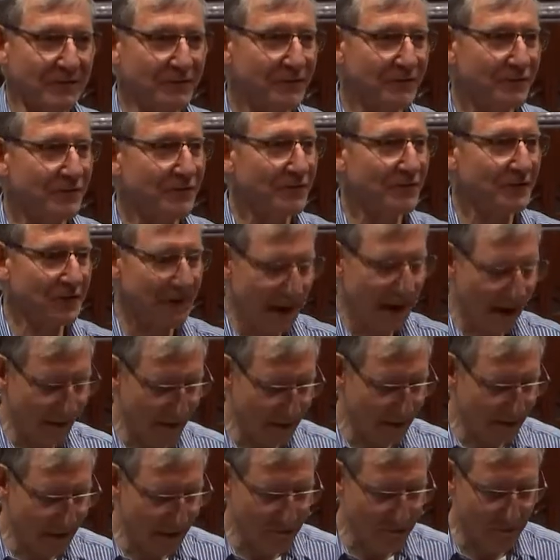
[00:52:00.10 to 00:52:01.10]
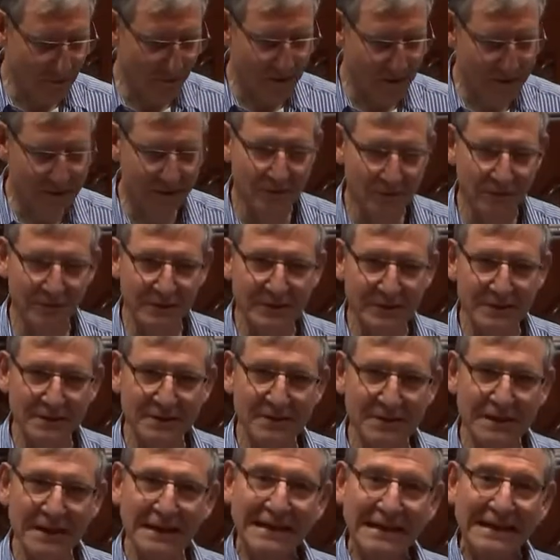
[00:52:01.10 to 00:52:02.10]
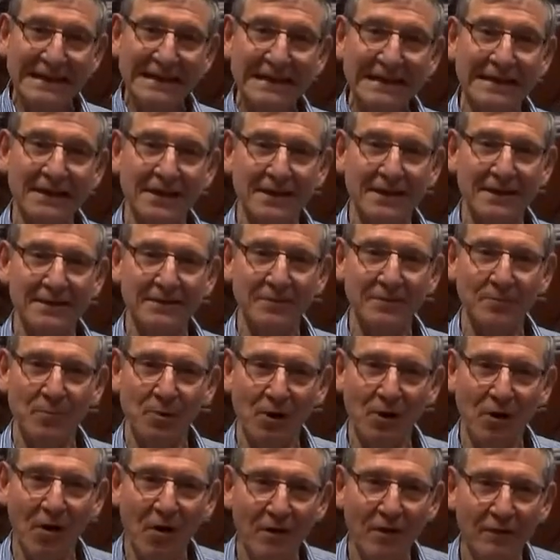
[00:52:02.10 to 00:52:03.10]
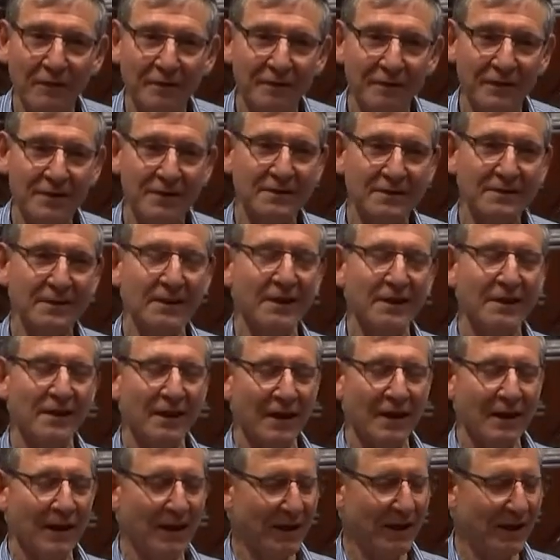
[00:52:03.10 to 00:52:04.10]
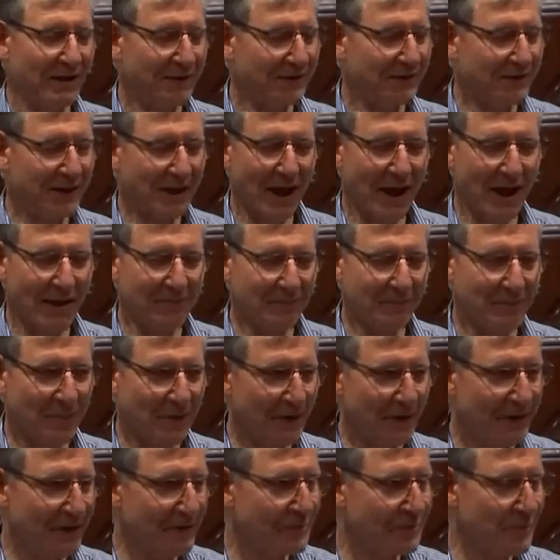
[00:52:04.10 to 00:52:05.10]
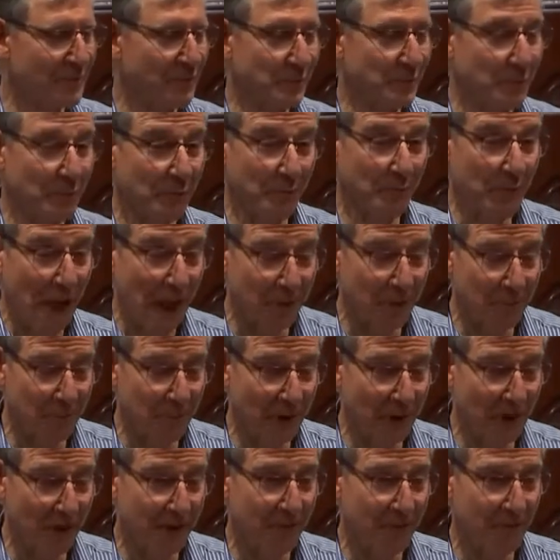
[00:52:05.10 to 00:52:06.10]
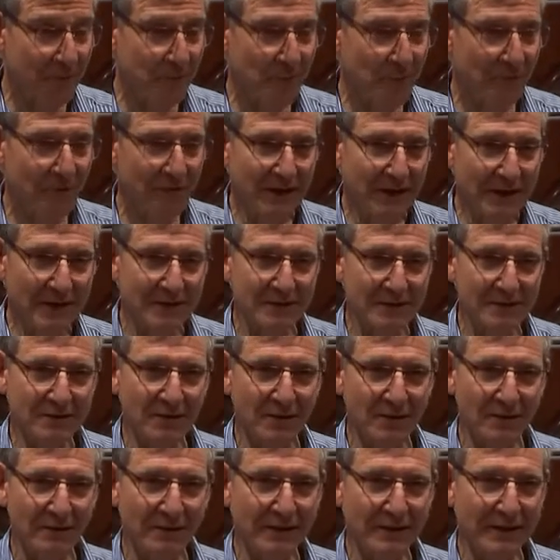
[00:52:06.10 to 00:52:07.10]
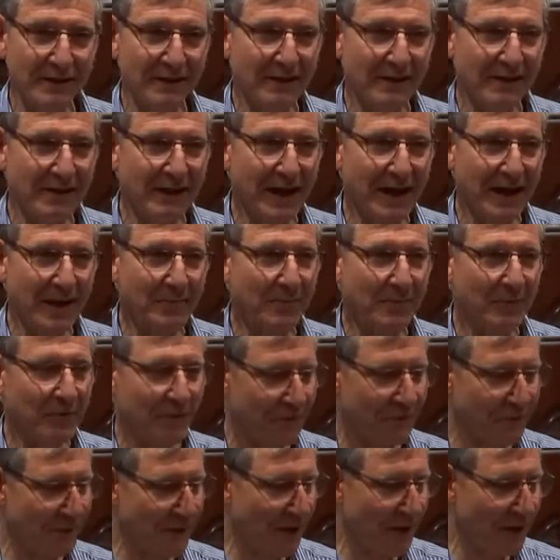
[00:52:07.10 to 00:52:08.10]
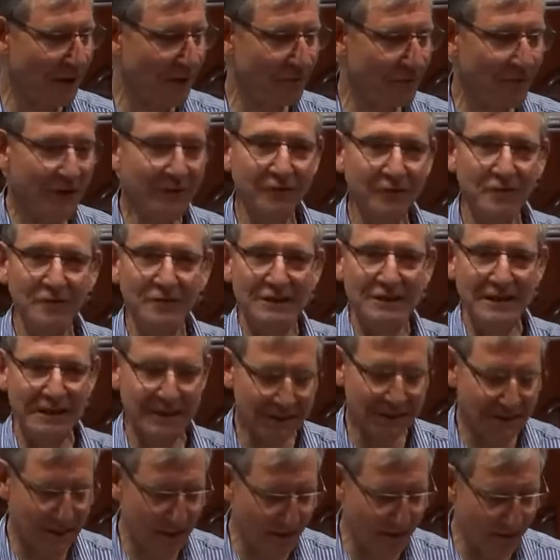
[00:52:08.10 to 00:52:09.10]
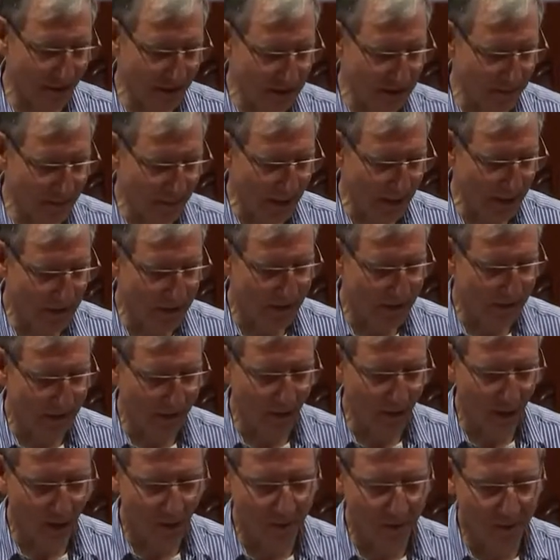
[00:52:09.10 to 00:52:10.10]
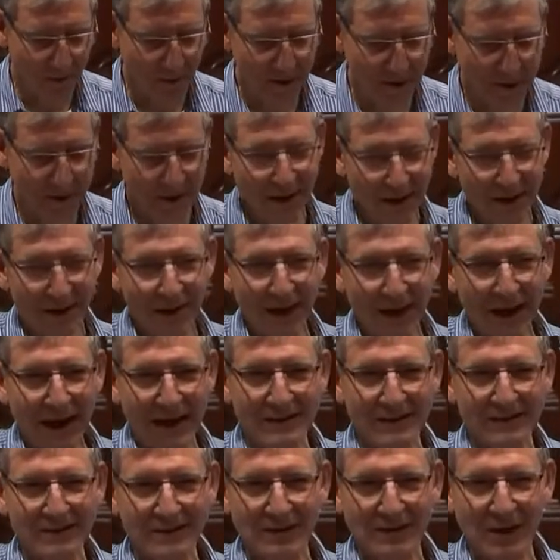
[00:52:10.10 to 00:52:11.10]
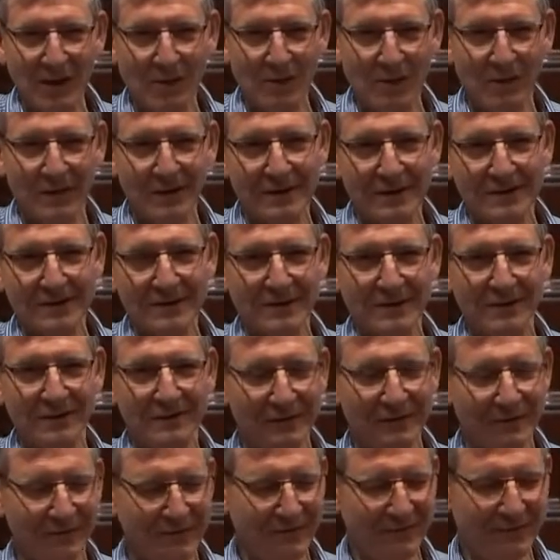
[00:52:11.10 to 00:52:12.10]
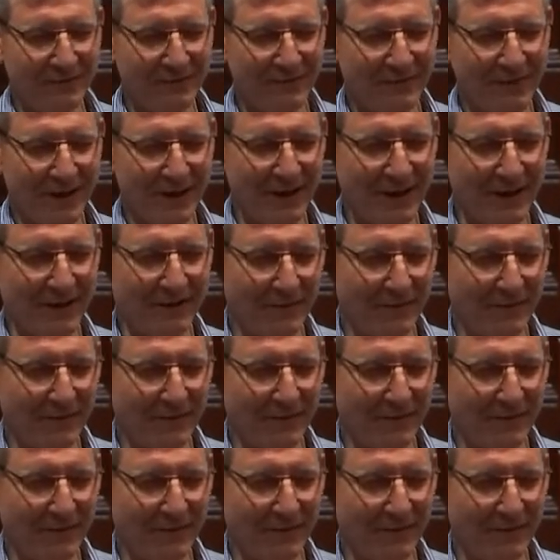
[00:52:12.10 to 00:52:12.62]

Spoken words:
food and other natural resources, can lead to more conflict, unbelievable figures on the number of refugees that are expected globally, and so on and so forth. Really,